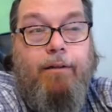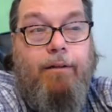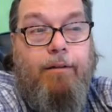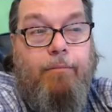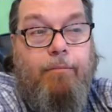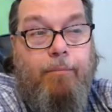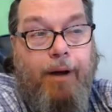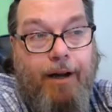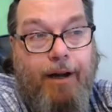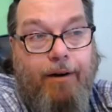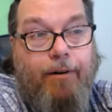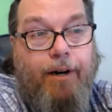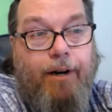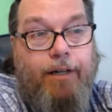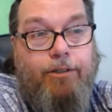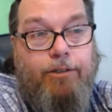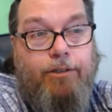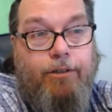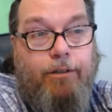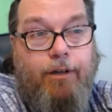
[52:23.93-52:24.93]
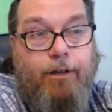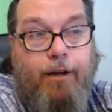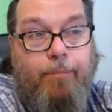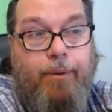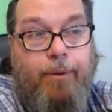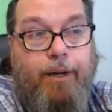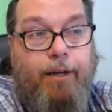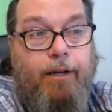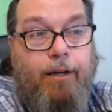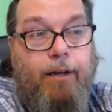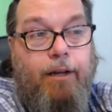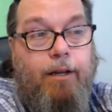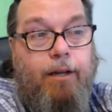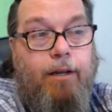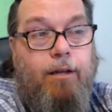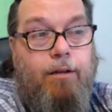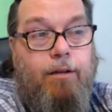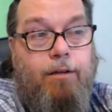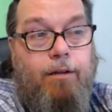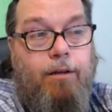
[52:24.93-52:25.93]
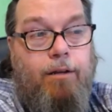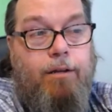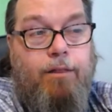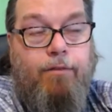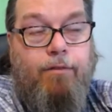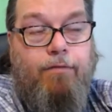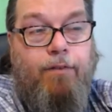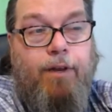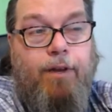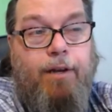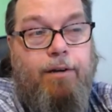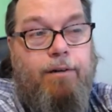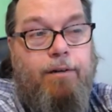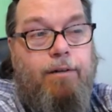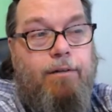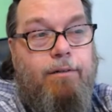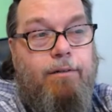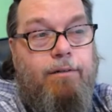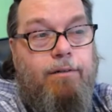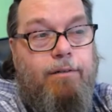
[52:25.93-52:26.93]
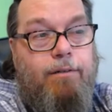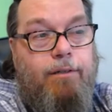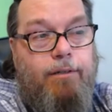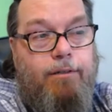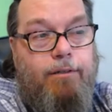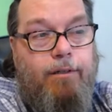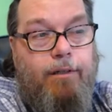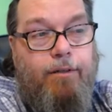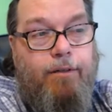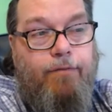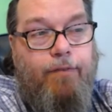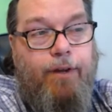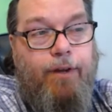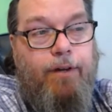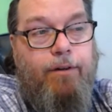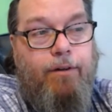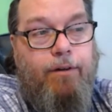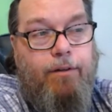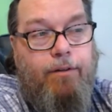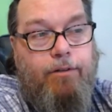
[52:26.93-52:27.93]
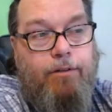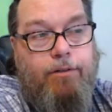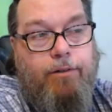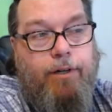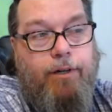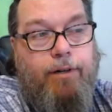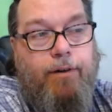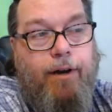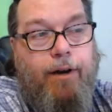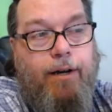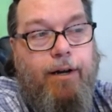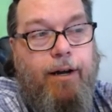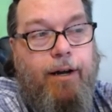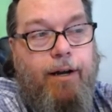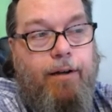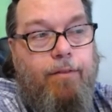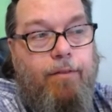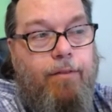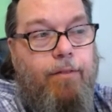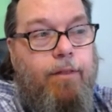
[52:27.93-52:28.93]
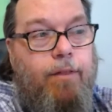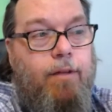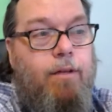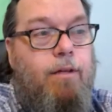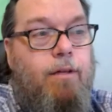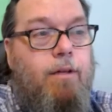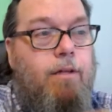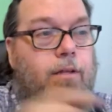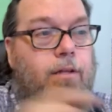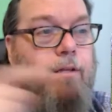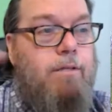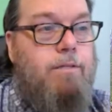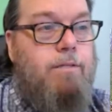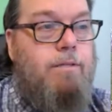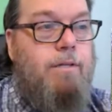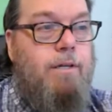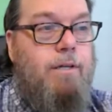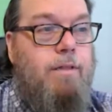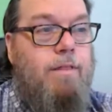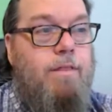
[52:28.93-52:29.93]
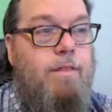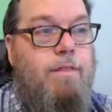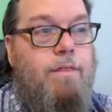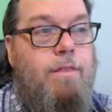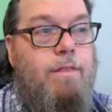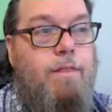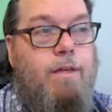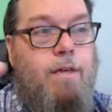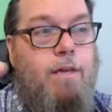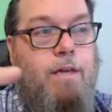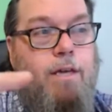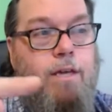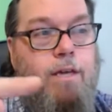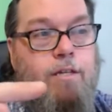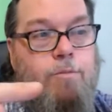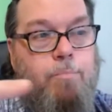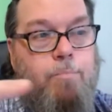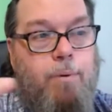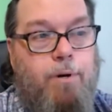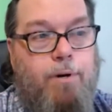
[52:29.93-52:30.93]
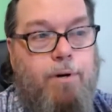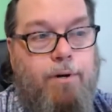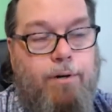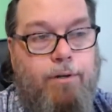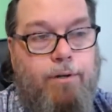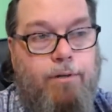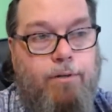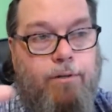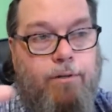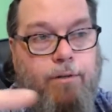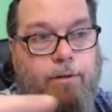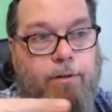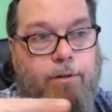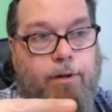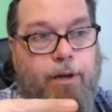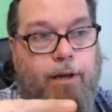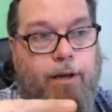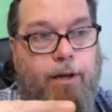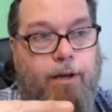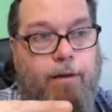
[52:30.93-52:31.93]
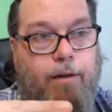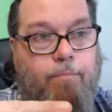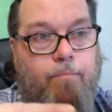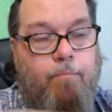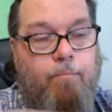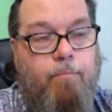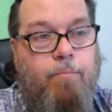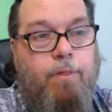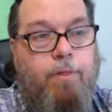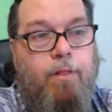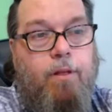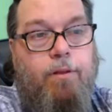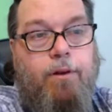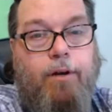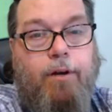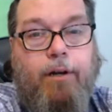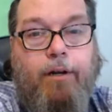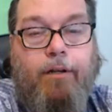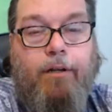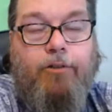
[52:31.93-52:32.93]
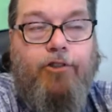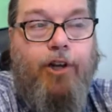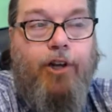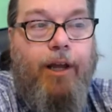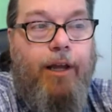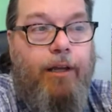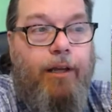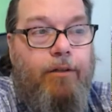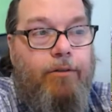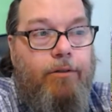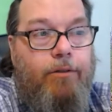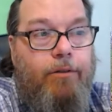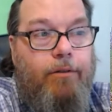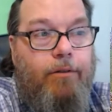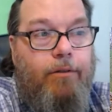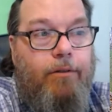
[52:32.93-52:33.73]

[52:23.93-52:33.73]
Migration. I mean, look at the feeder. See the feeder on the screen right now. The, let's see. These birds, okay? They're going to change.